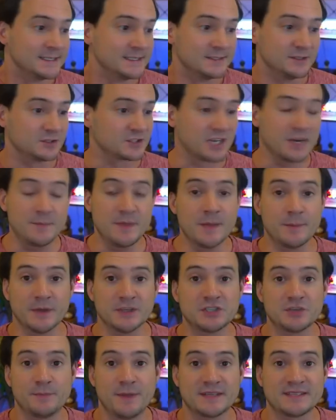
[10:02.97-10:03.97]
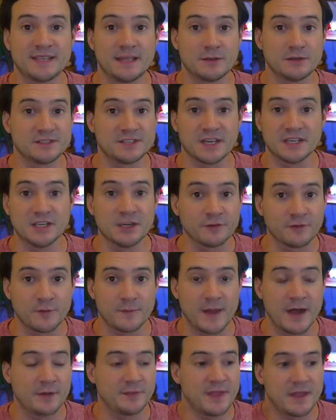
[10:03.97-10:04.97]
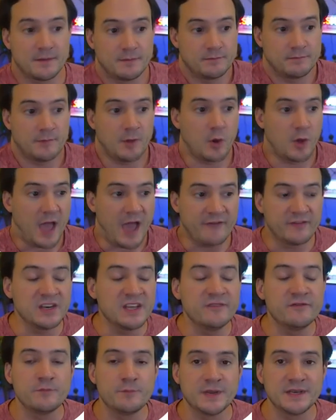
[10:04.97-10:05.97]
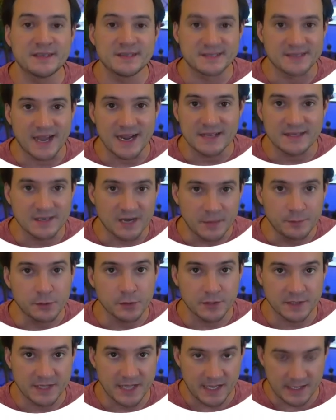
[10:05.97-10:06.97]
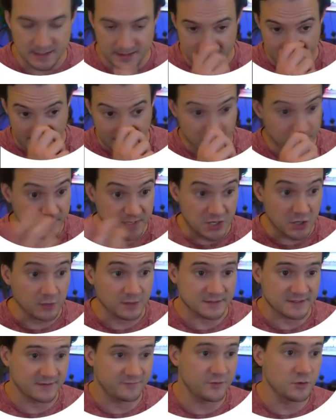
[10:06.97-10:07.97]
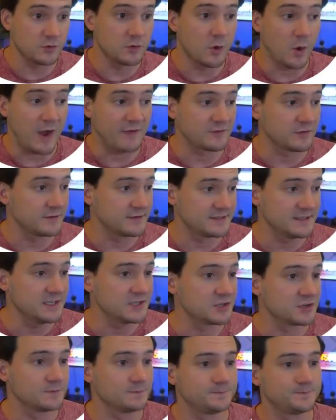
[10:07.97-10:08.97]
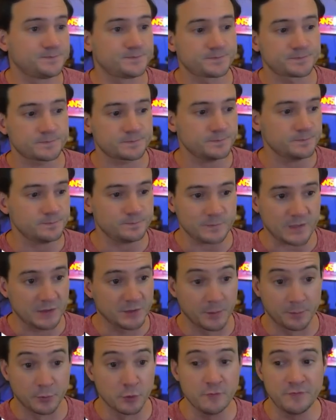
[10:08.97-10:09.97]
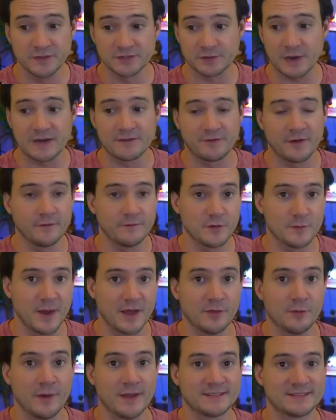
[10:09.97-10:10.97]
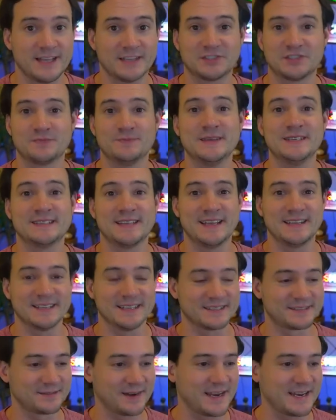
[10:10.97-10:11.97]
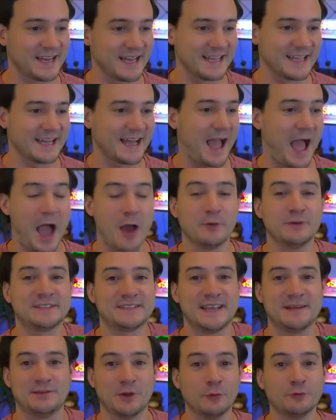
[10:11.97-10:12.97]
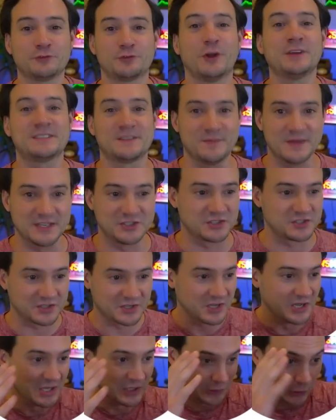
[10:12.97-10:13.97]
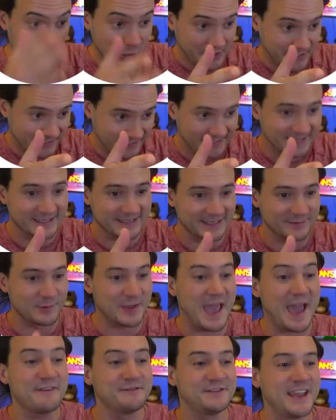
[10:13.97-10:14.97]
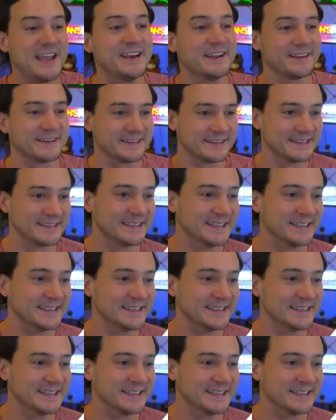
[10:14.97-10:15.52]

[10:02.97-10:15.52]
There's going to be a bunch of bestsellers a year from now that haven't even been designed and uploaded yet. And that could be yours if you go after this niche. The proof is right in front of you, by the way. It's not just me saying this, right? I always say, don't trust me, just look. We have data.